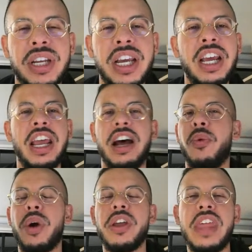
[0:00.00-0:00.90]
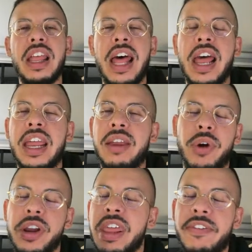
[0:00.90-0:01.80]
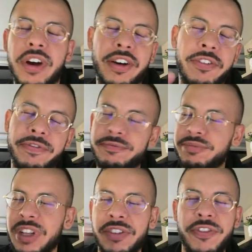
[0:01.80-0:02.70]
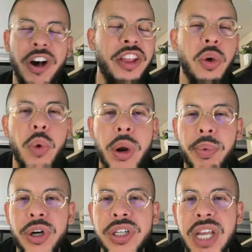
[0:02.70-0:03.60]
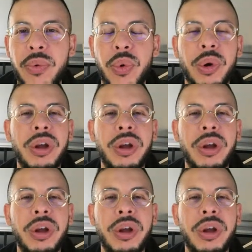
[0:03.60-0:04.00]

where they fall in the 1% rule,